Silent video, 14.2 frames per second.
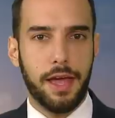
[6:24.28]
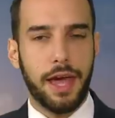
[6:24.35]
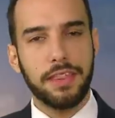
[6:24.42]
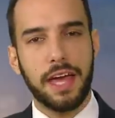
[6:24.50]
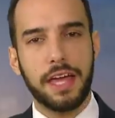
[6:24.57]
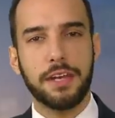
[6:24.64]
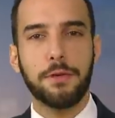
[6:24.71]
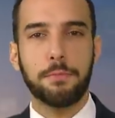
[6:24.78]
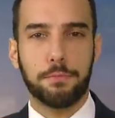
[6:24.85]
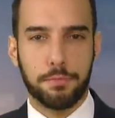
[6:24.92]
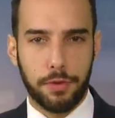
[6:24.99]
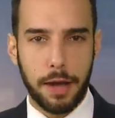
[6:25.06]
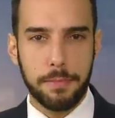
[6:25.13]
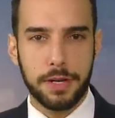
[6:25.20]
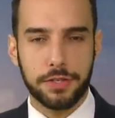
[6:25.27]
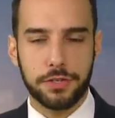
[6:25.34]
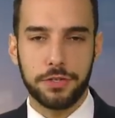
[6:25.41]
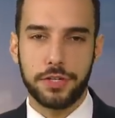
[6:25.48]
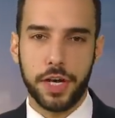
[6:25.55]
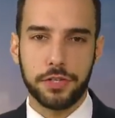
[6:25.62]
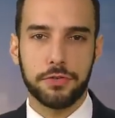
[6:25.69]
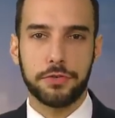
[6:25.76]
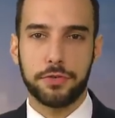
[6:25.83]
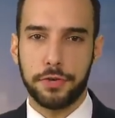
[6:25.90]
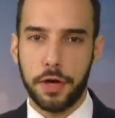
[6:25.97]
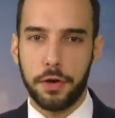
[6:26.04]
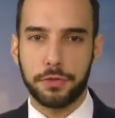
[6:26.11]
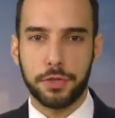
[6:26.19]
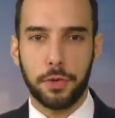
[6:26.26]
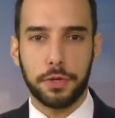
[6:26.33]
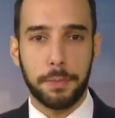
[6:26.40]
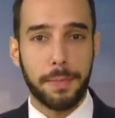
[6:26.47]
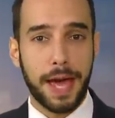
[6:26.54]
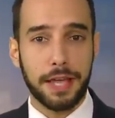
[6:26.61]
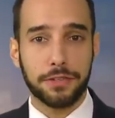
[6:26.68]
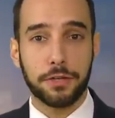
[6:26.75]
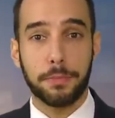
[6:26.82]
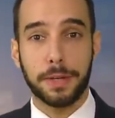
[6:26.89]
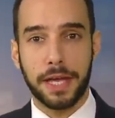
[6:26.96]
And then Prime Minister Justin Trudeau told Ambassador